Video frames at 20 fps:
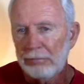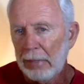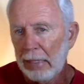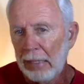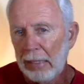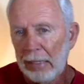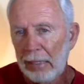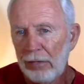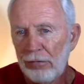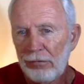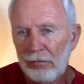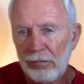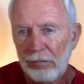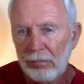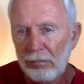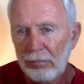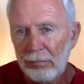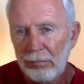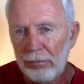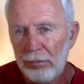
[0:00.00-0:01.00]
I guess,
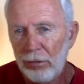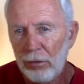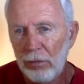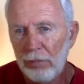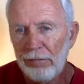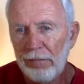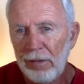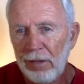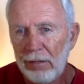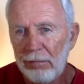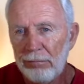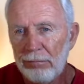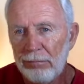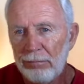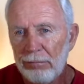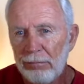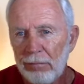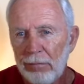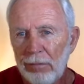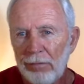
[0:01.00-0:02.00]
you know, if they,
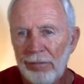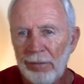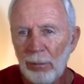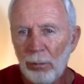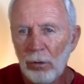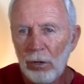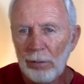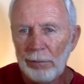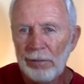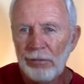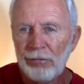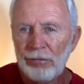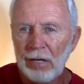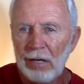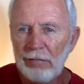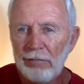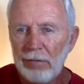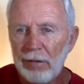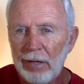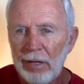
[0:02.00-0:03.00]
if they want to be
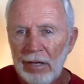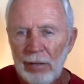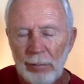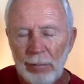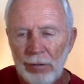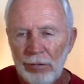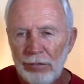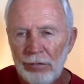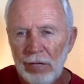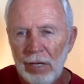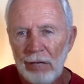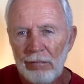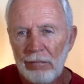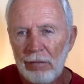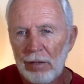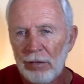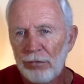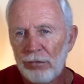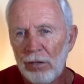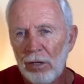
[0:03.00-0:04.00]
saved, they can't be saved
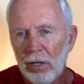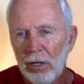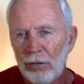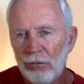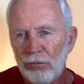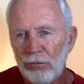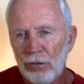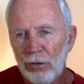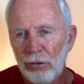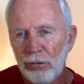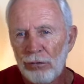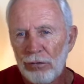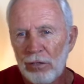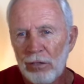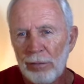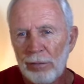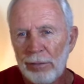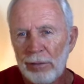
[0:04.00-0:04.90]
unless God has chosen them.